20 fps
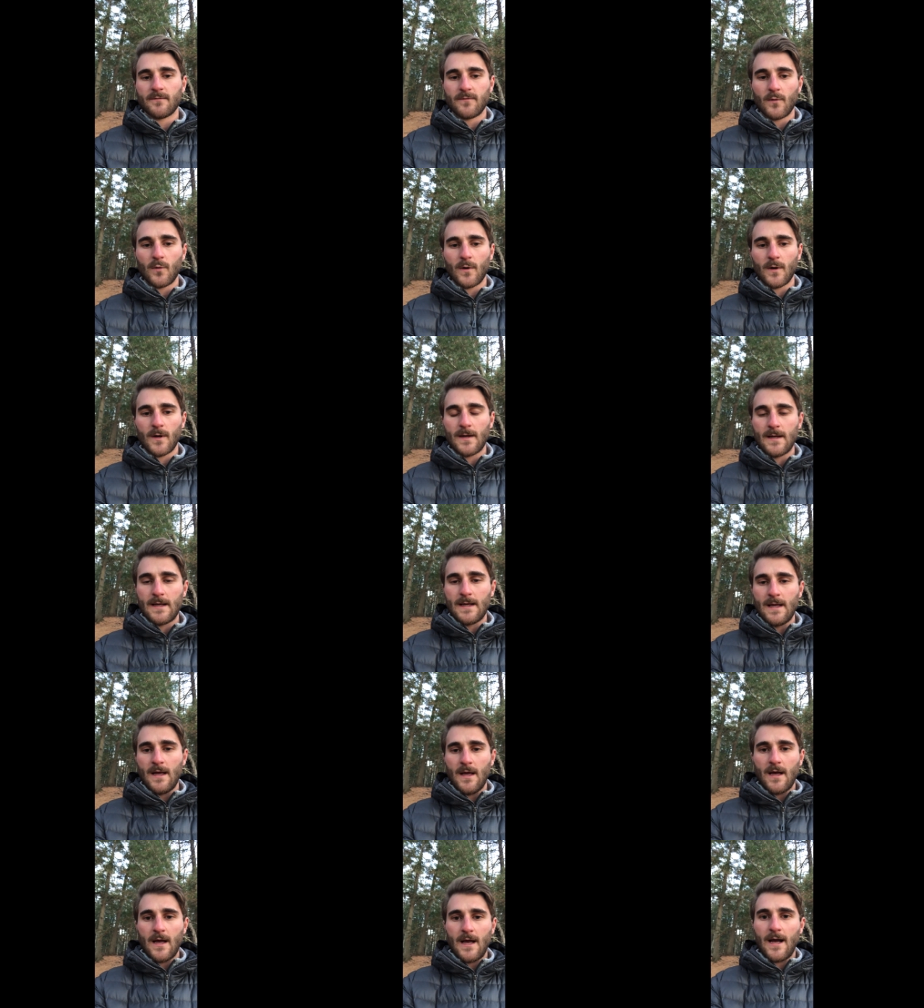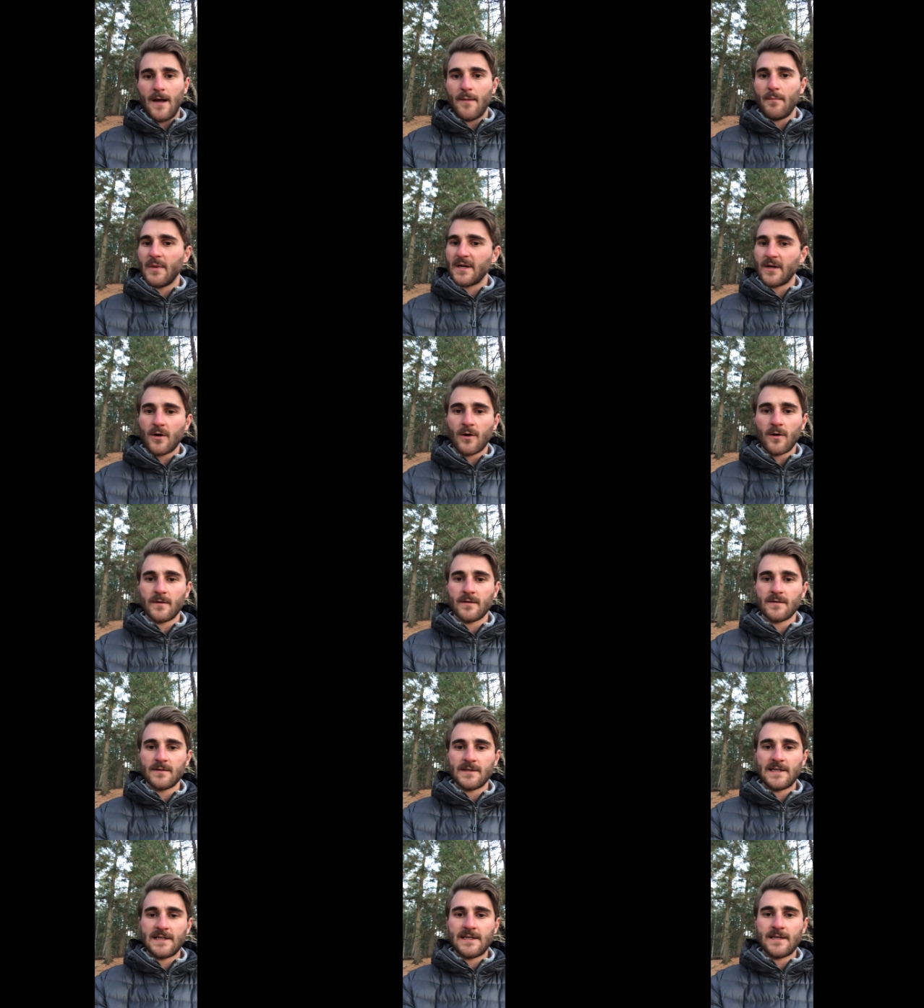for, uh, but
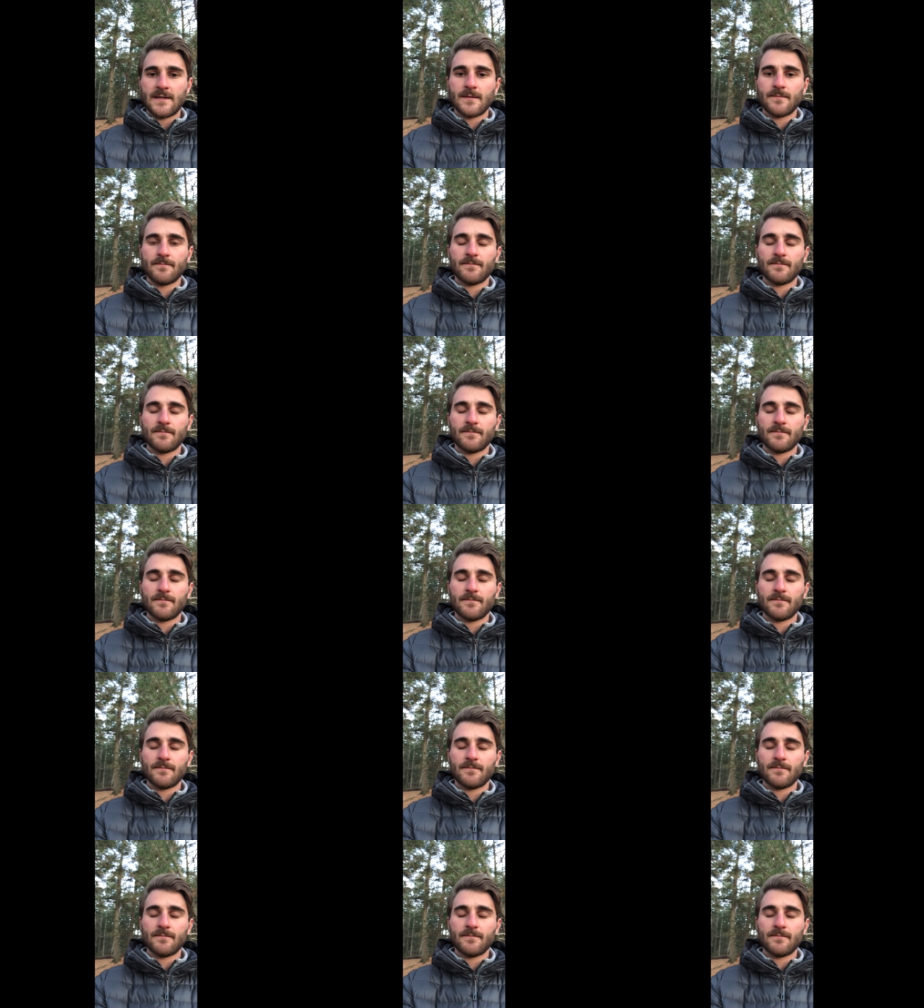currently